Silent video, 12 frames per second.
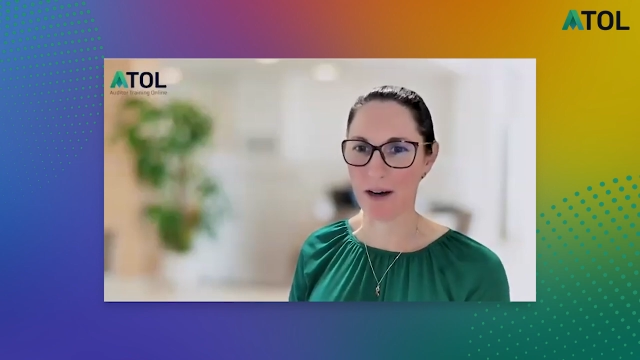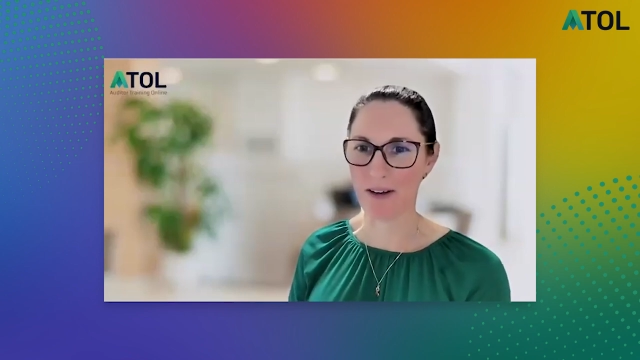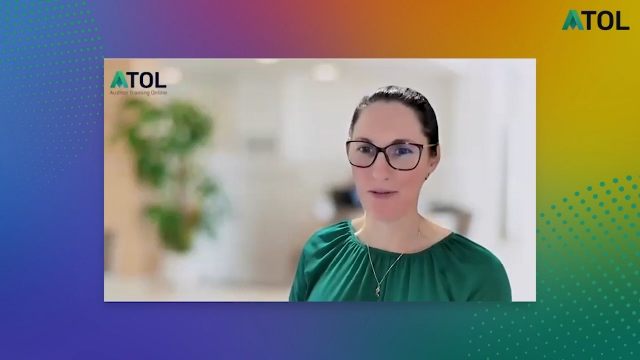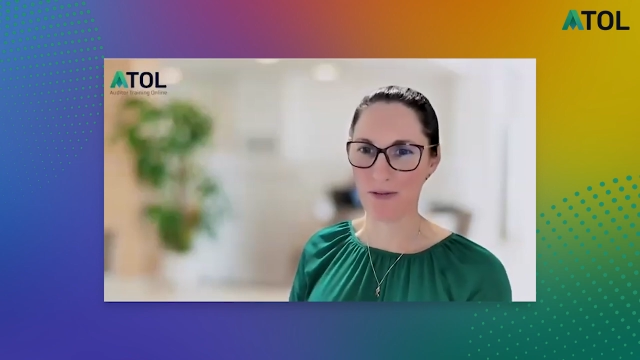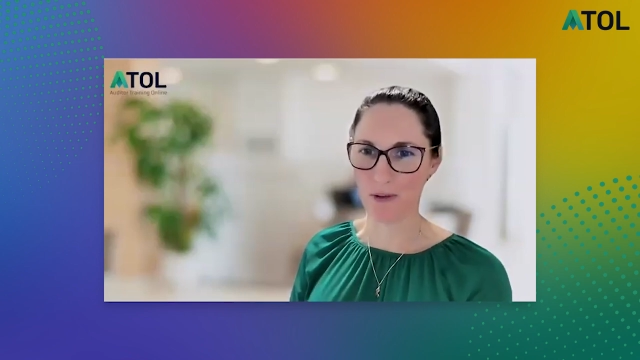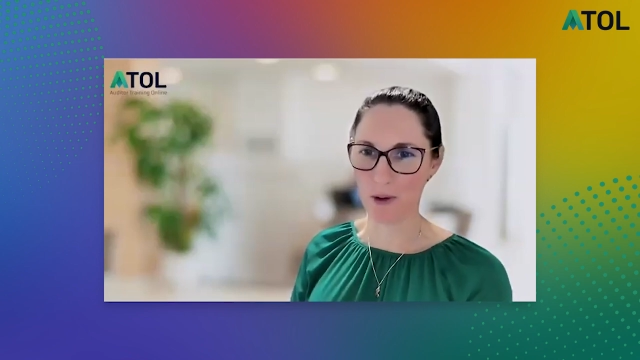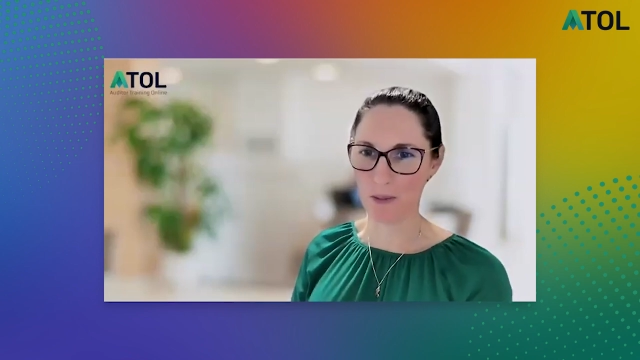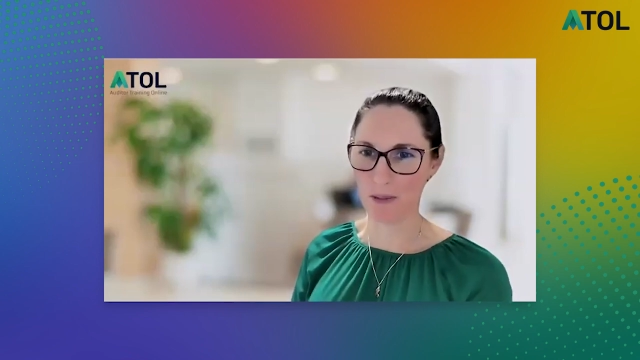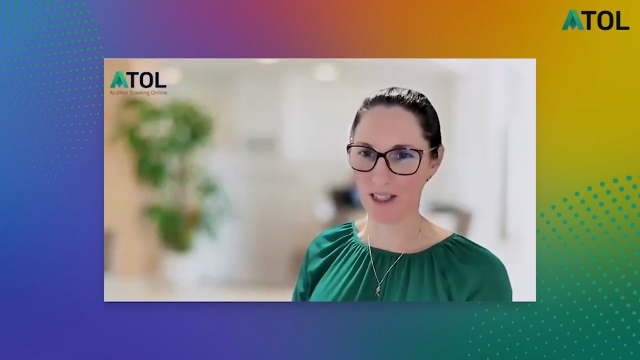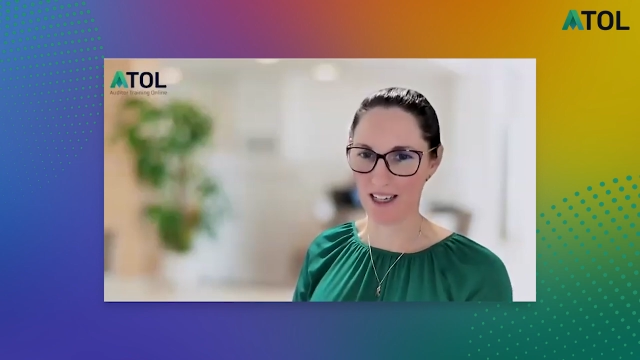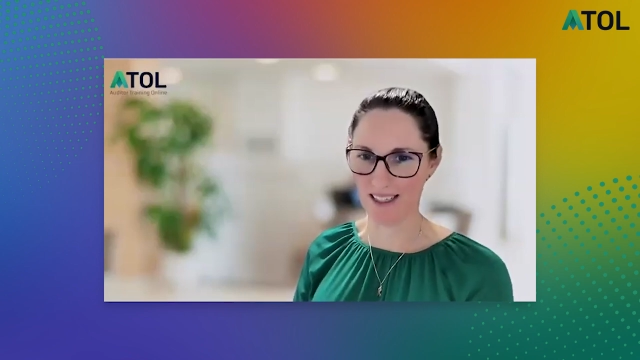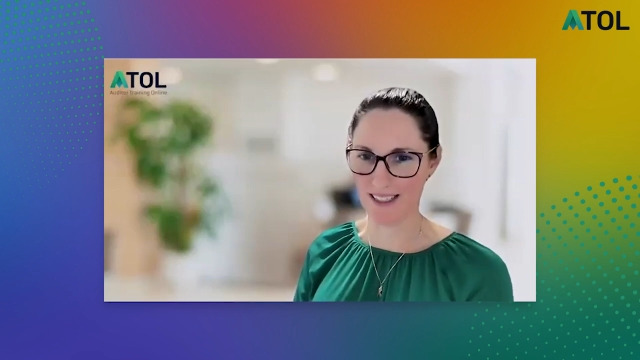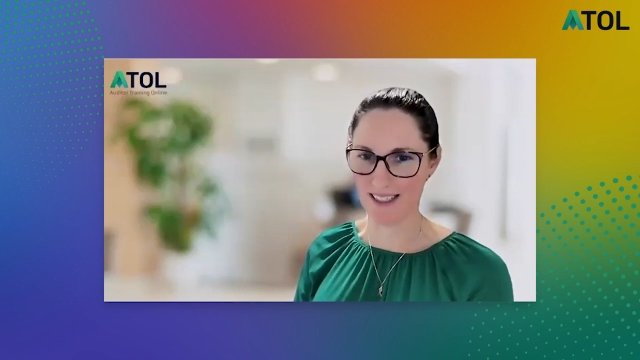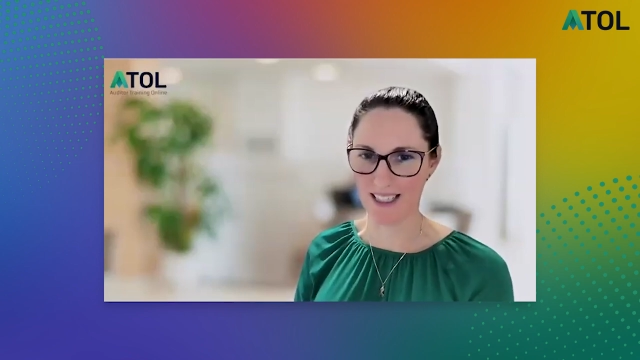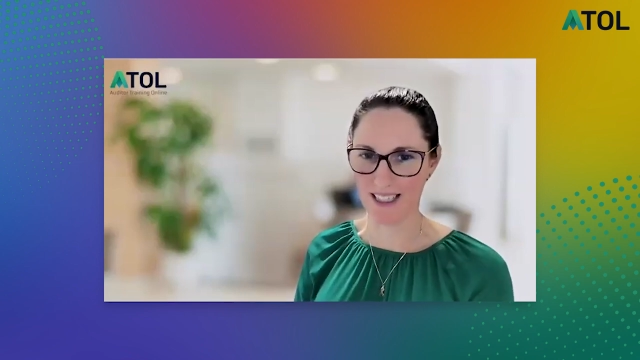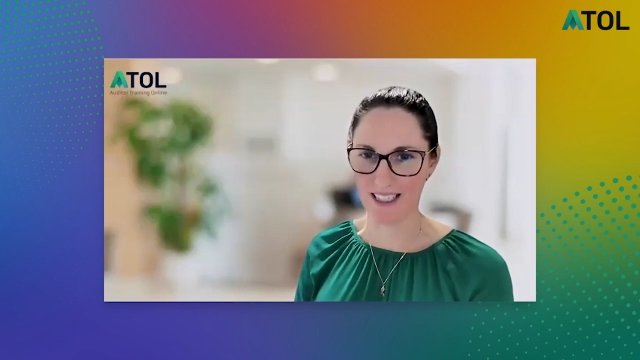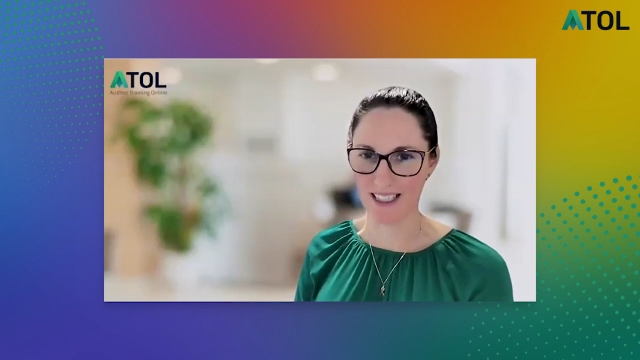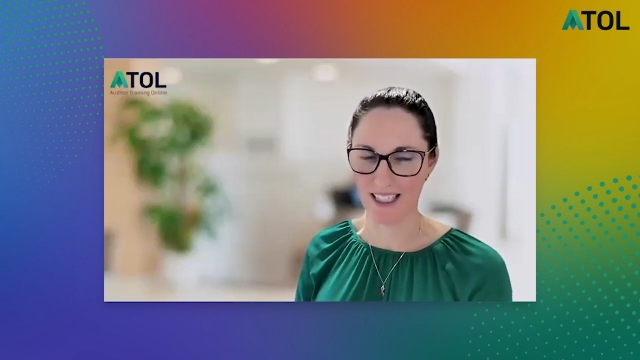By formalizing
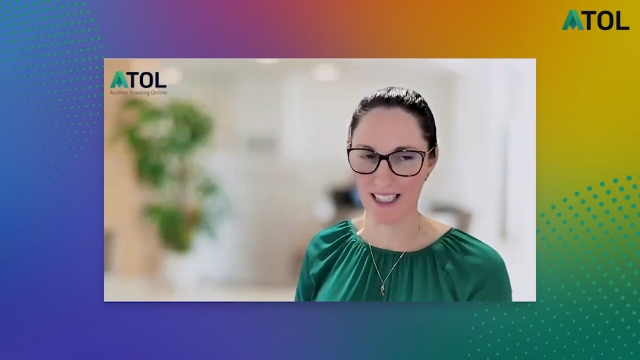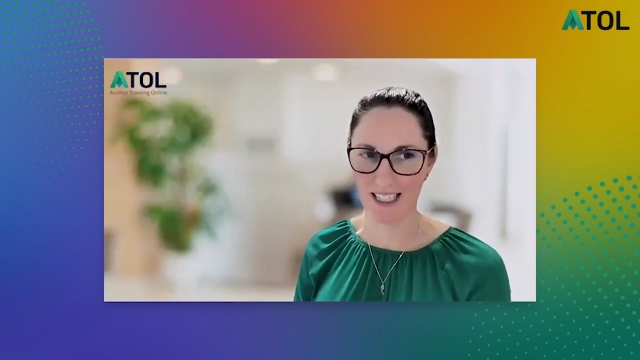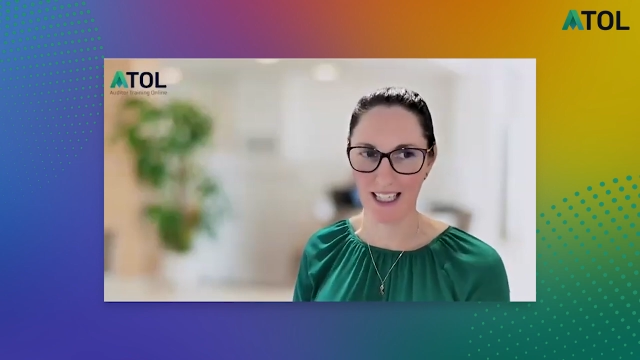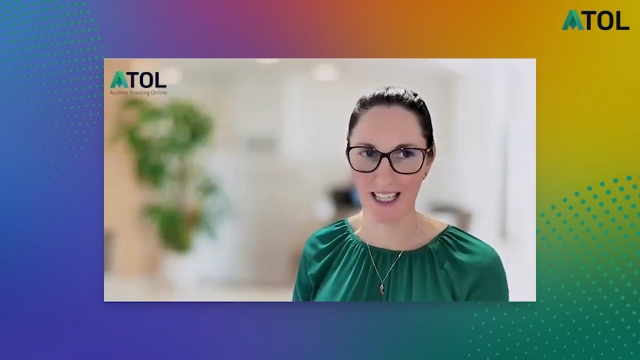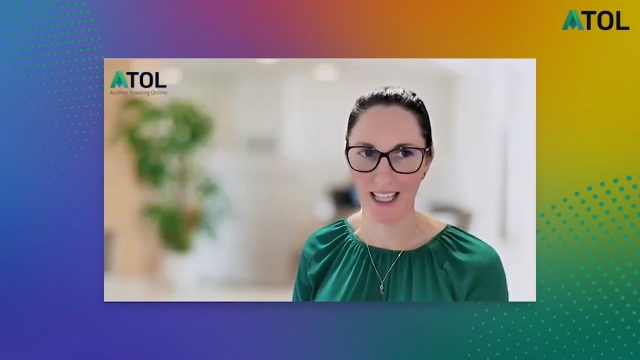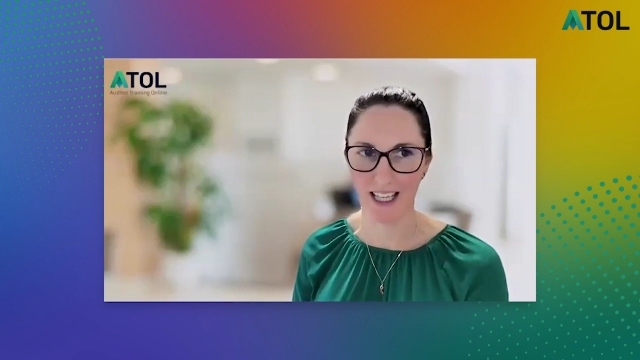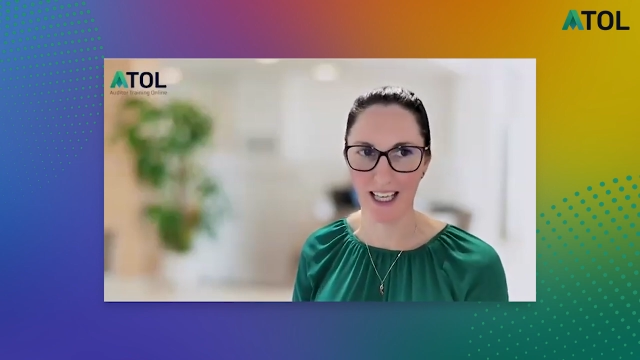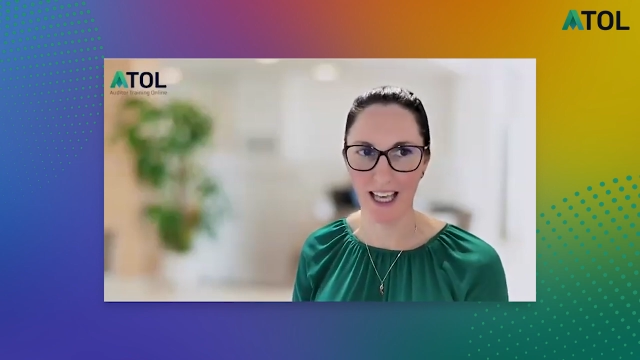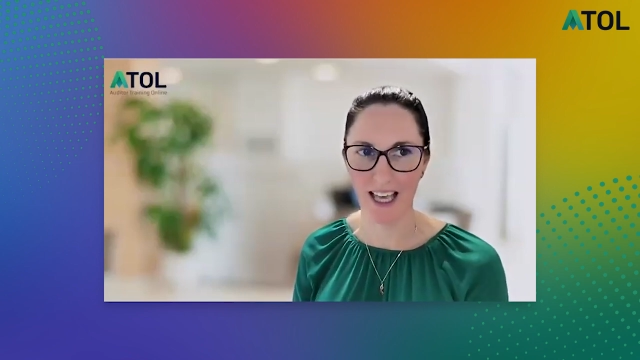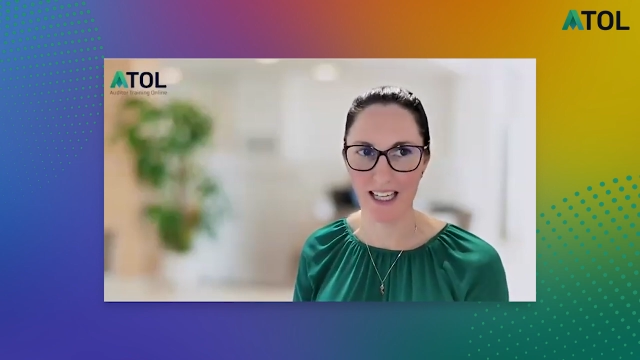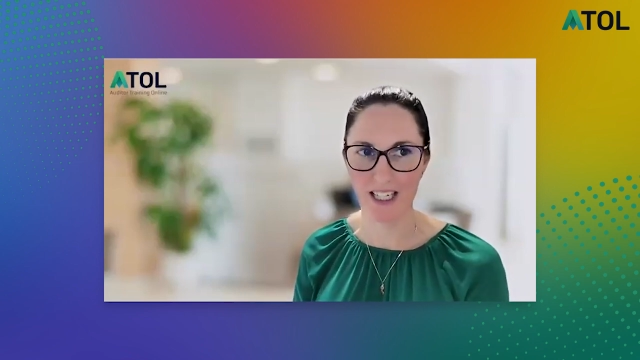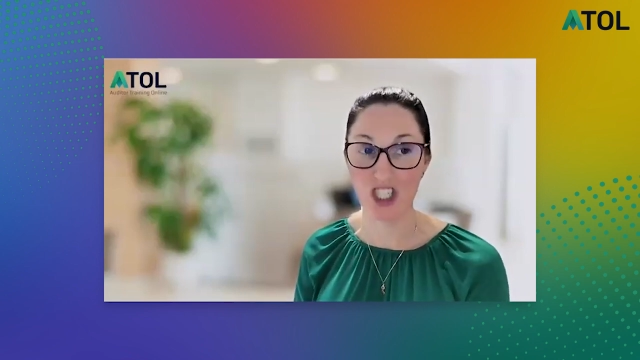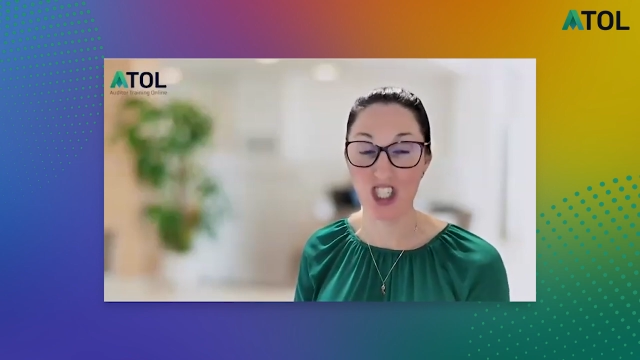it and